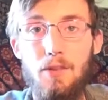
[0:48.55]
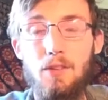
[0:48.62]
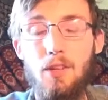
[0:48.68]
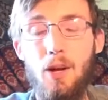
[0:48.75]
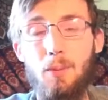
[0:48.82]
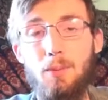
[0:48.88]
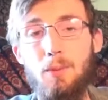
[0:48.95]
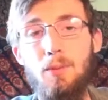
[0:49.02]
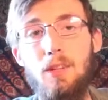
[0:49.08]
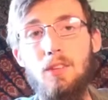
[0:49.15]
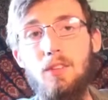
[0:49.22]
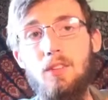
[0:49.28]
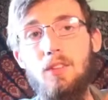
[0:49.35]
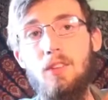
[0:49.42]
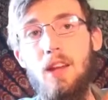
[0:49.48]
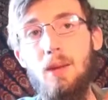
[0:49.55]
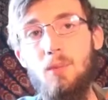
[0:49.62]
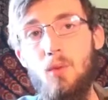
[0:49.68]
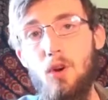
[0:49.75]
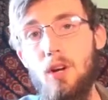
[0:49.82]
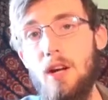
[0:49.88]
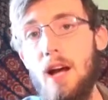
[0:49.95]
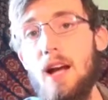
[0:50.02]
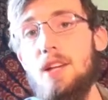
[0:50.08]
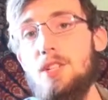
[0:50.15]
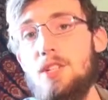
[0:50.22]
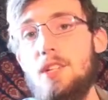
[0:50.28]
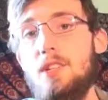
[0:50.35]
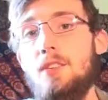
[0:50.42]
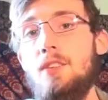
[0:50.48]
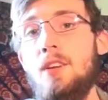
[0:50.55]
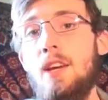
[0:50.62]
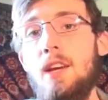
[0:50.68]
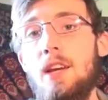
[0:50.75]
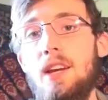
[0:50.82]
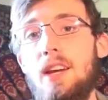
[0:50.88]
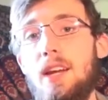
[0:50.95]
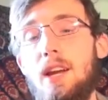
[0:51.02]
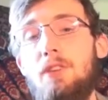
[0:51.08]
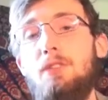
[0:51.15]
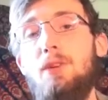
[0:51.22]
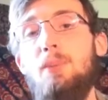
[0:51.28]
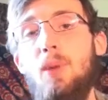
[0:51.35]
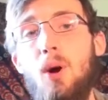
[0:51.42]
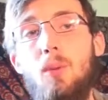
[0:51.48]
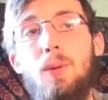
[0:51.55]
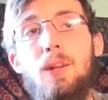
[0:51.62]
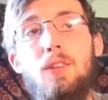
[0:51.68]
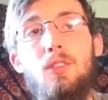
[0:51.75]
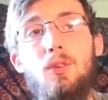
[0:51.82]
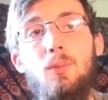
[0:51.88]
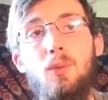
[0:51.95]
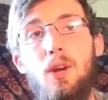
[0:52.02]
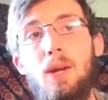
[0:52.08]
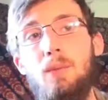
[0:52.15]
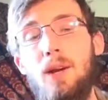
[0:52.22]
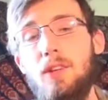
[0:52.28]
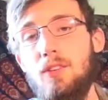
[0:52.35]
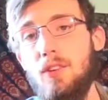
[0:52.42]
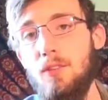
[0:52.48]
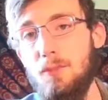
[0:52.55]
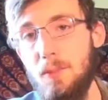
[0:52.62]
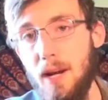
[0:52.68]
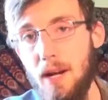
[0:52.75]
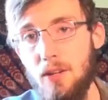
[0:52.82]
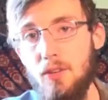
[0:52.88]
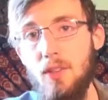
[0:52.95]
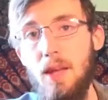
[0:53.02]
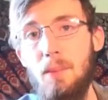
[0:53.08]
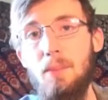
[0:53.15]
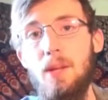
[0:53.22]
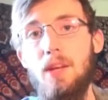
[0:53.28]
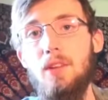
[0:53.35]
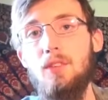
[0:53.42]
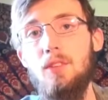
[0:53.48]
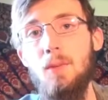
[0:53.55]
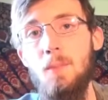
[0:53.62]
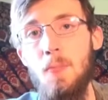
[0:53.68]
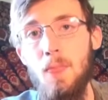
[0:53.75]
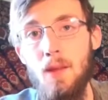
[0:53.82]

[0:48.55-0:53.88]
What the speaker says: It's helped me to stay more conscious in every moment, to bring myself back to that place